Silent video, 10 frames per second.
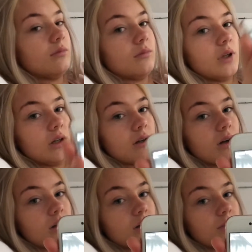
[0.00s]
9
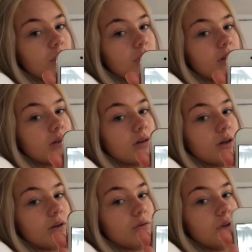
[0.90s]
o'clock in the morning.
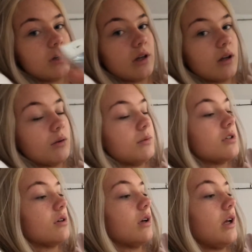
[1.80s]
I don't get up
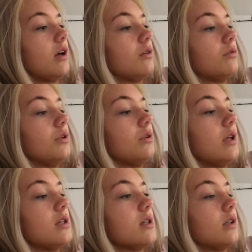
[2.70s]
this early. I don't do
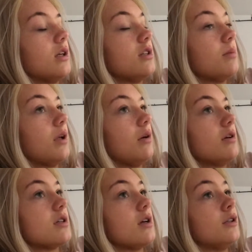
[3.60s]
things like this, but
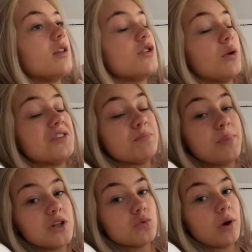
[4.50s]
anyways. So I was
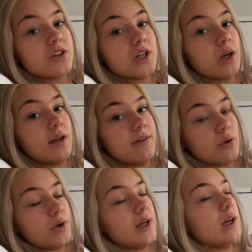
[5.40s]
binge watching Olivia
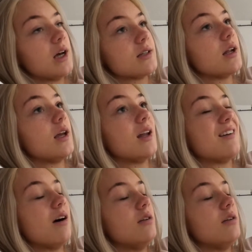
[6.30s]
O'Neill last night and I got